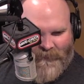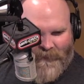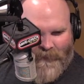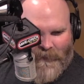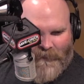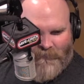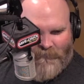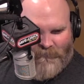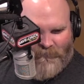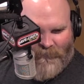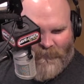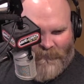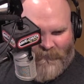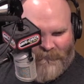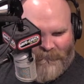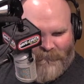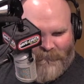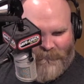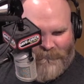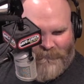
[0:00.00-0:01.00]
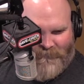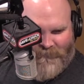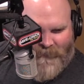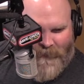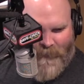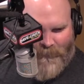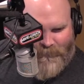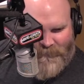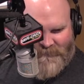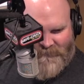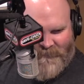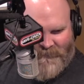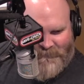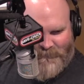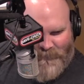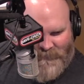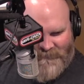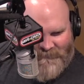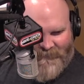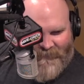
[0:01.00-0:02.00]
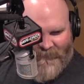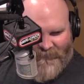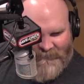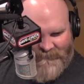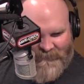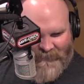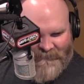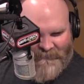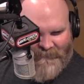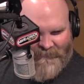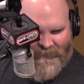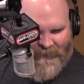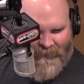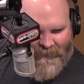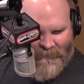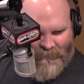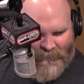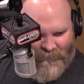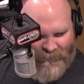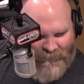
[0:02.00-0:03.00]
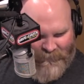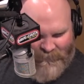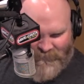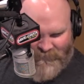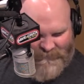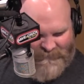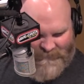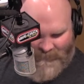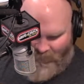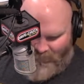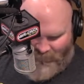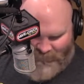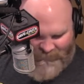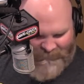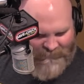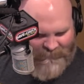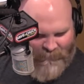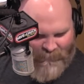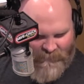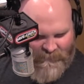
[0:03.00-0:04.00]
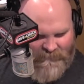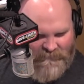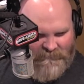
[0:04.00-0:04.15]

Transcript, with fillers: ed, the the copies that be, are sent to the editor they're just covered right. in grease.